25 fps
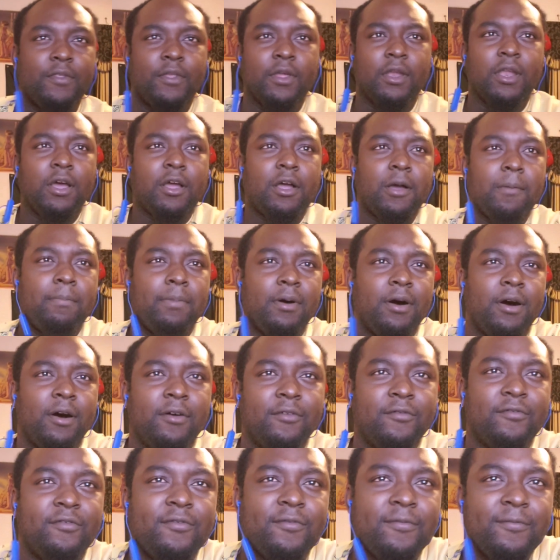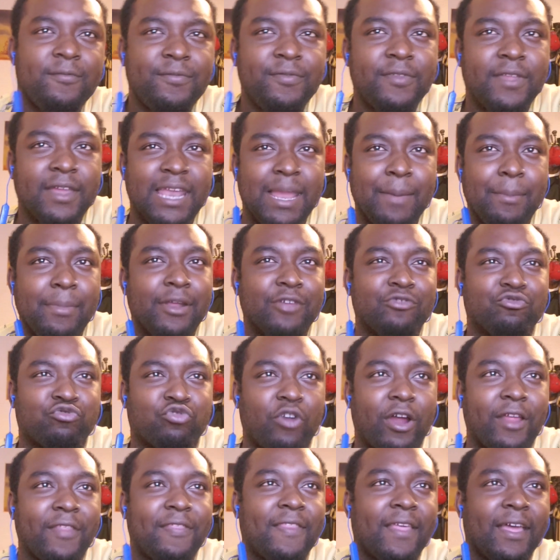The look above, the limit is
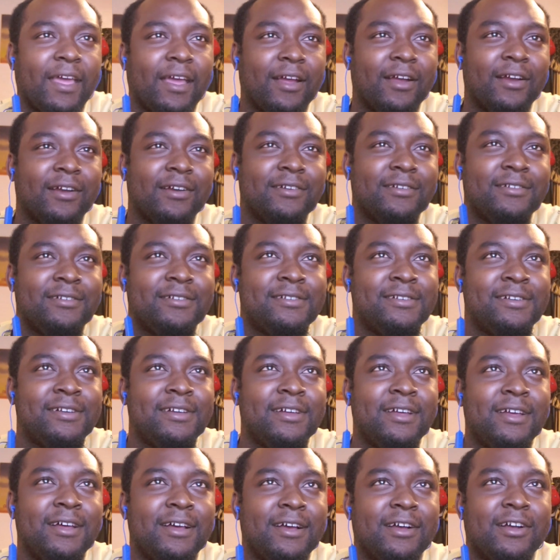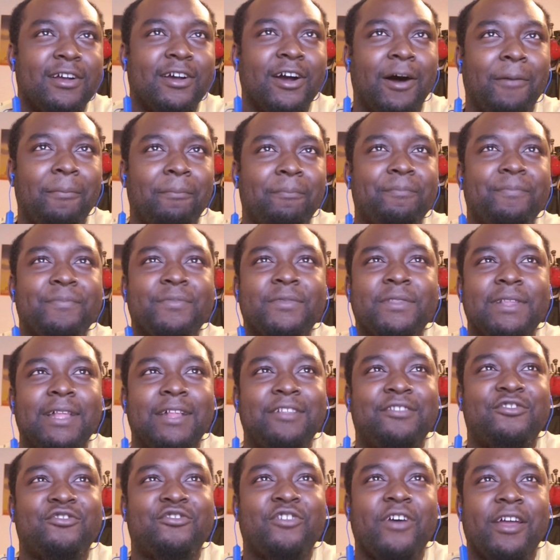right there. Come,
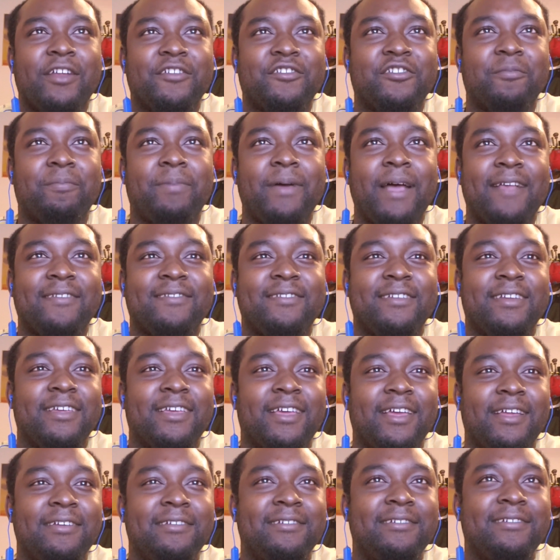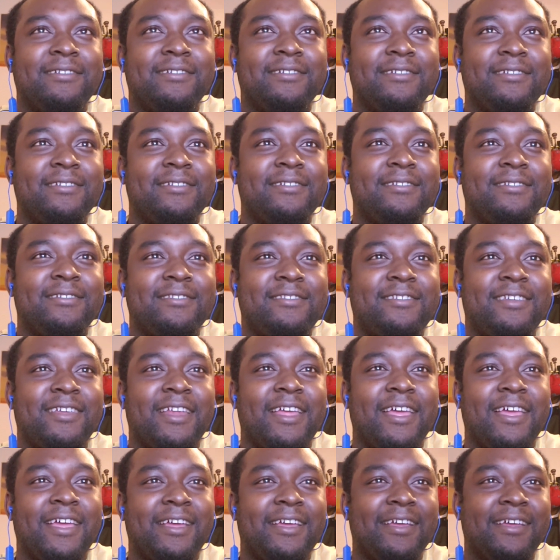let's try to surpass it again
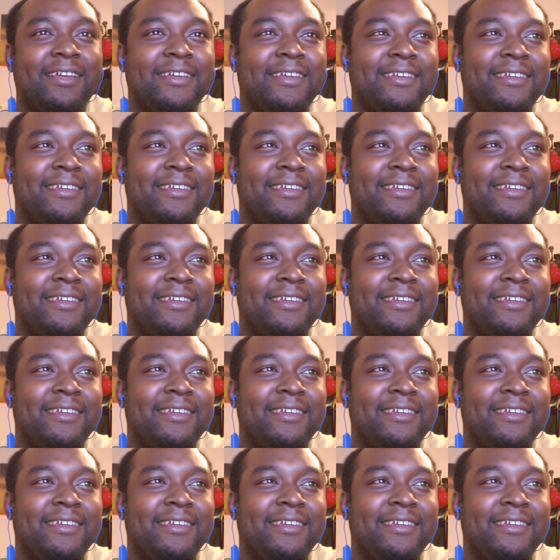today.